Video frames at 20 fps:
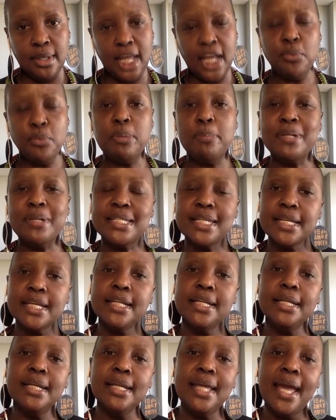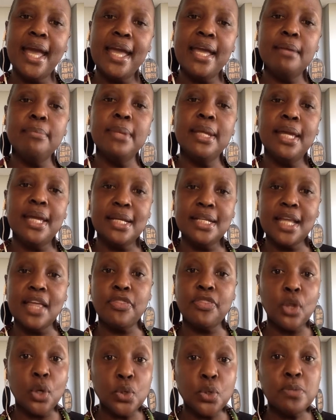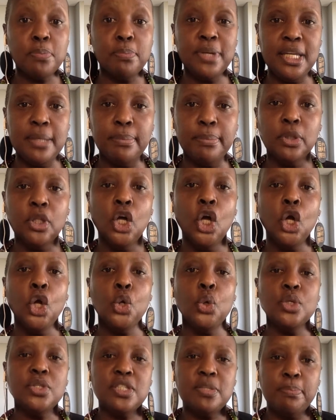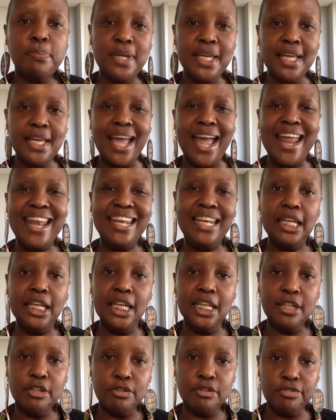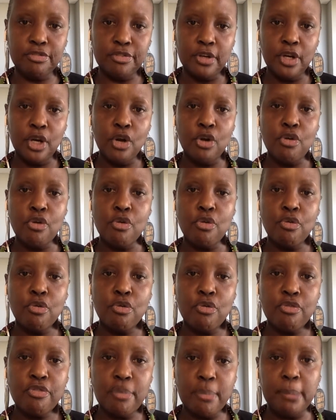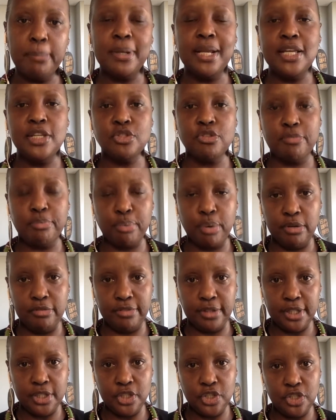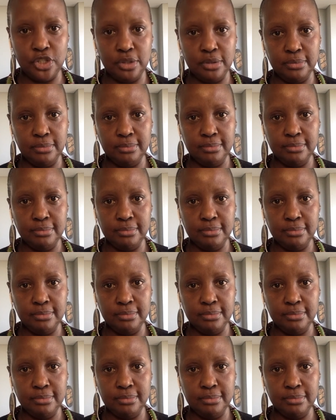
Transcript: And we're particularly aiming it at those people who speak and live from a place of privilege.